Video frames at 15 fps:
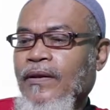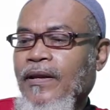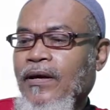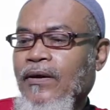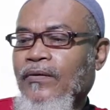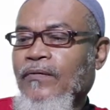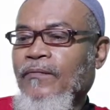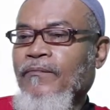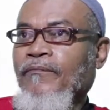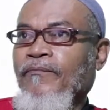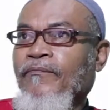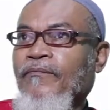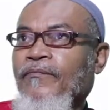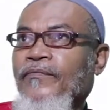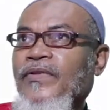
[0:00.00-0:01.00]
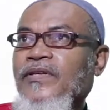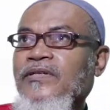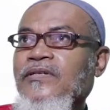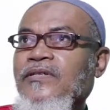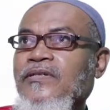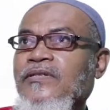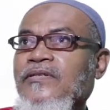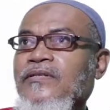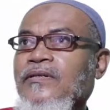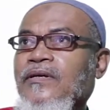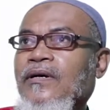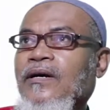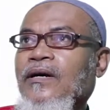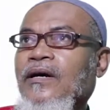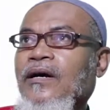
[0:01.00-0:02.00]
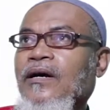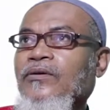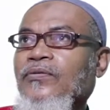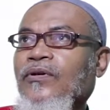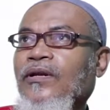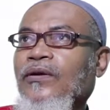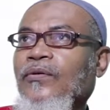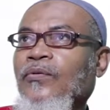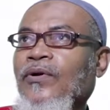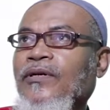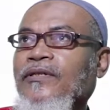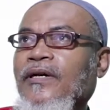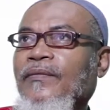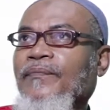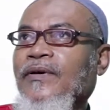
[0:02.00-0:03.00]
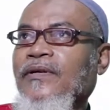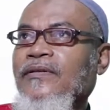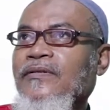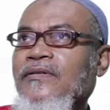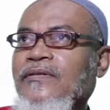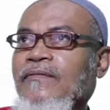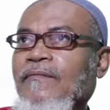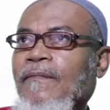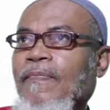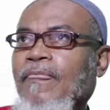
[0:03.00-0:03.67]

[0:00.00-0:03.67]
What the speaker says: Now, this is actually what happens.